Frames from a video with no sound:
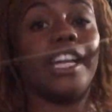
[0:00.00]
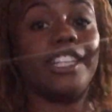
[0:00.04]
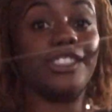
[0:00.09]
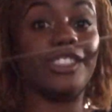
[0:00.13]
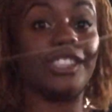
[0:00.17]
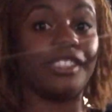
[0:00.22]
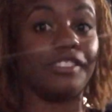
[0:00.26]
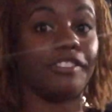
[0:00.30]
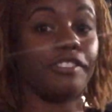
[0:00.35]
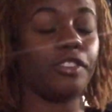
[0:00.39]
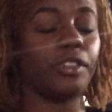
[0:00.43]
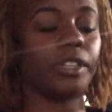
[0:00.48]

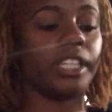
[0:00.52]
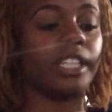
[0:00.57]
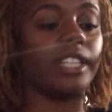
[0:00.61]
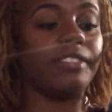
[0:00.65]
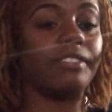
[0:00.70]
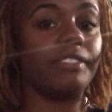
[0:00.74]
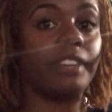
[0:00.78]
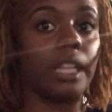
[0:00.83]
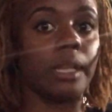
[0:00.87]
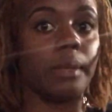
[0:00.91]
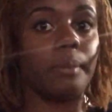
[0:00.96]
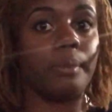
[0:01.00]
used a 40
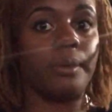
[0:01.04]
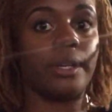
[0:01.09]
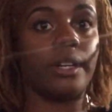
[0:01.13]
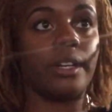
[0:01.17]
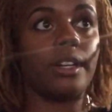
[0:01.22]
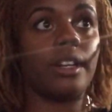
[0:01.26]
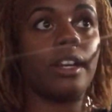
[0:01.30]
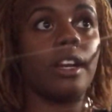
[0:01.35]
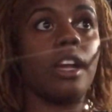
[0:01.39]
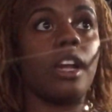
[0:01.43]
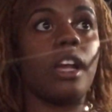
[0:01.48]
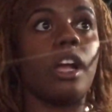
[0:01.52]
developer,
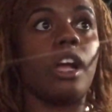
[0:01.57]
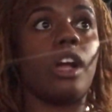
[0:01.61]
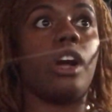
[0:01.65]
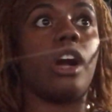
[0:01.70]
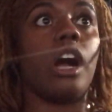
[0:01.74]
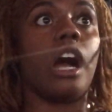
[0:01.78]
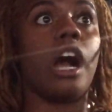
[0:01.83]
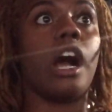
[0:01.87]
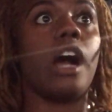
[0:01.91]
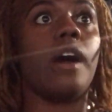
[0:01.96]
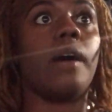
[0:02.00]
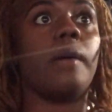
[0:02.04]

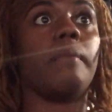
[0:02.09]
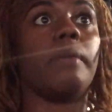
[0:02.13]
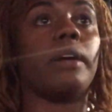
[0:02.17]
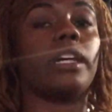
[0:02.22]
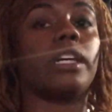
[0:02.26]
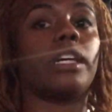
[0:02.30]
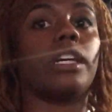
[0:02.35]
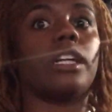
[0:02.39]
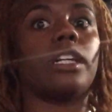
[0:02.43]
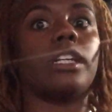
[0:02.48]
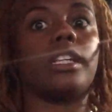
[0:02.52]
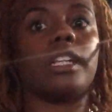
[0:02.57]
a
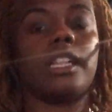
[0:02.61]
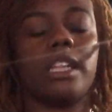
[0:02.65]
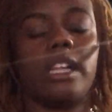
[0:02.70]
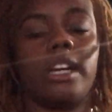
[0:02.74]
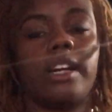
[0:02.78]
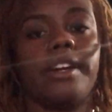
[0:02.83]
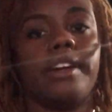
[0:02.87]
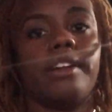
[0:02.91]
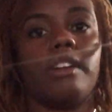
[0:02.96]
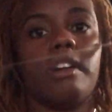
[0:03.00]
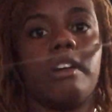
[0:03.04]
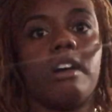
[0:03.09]

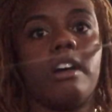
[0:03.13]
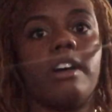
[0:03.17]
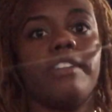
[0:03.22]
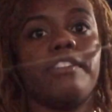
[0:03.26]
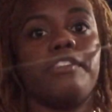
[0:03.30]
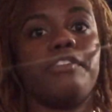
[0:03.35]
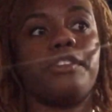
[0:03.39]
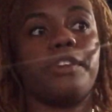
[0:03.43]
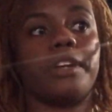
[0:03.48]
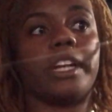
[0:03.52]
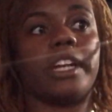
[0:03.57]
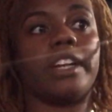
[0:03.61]
Clairol
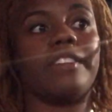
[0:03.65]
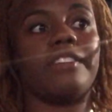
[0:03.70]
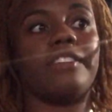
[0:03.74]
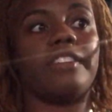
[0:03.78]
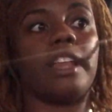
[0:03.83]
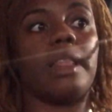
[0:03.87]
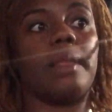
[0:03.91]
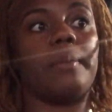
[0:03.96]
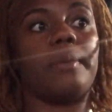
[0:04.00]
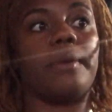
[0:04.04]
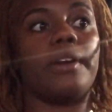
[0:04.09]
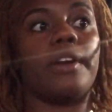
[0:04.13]
40
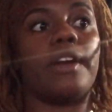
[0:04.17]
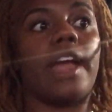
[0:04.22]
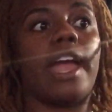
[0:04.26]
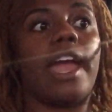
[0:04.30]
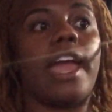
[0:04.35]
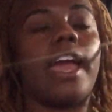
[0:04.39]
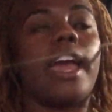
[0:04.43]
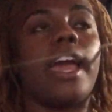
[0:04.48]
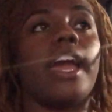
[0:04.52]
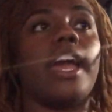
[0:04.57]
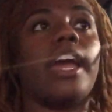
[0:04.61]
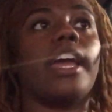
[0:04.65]
developer,
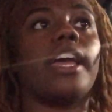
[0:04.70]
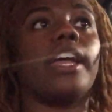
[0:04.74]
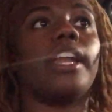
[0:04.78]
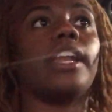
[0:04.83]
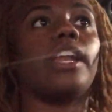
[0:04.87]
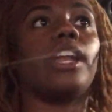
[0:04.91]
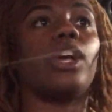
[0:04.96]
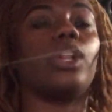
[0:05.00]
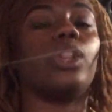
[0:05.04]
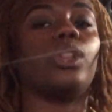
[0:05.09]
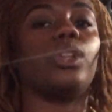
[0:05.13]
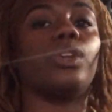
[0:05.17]

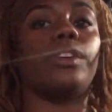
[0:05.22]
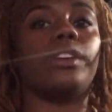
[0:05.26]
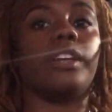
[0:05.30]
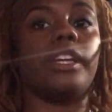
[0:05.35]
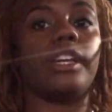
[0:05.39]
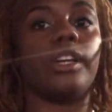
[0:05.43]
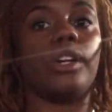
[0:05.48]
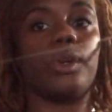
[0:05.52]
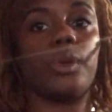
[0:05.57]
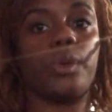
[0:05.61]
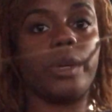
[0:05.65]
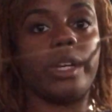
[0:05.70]
and
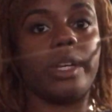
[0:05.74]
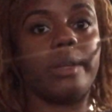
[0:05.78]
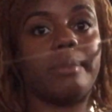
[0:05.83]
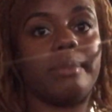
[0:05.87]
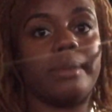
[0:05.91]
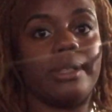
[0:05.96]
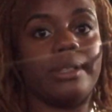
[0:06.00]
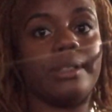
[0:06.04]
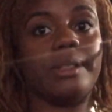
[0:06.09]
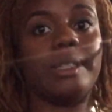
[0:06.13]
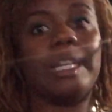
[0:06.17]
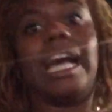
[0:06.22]
L'Oreal Quick
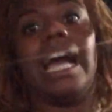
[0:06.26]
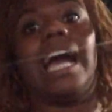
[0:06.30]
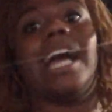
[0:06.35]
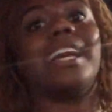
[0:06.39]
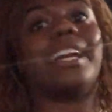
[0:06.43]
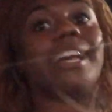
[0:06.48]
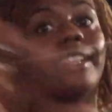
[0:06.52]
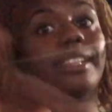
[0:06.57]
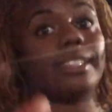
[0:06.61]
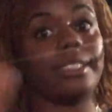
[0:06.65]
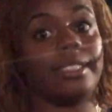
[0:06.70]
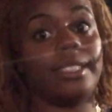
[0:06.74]
Blue. I
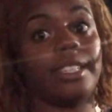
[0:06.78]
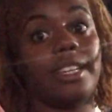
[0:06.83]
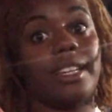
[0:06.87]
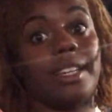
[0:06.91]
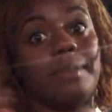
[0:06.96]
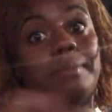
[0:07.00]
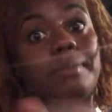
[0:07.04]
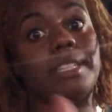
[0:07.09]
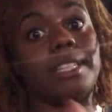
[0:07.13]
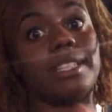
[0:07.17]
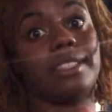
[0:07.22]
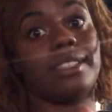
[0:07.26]
got the
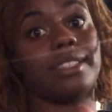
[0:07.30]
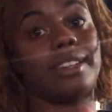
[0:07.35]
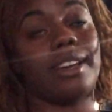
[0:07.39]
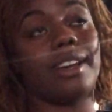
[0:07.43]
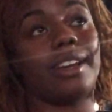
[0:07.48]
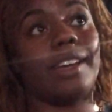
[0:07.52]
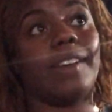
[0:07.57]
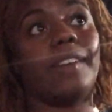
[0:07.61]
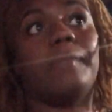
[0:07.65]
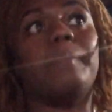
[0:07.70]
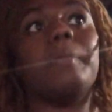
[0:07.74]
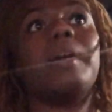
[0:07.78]
tub this
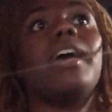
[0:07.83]
time,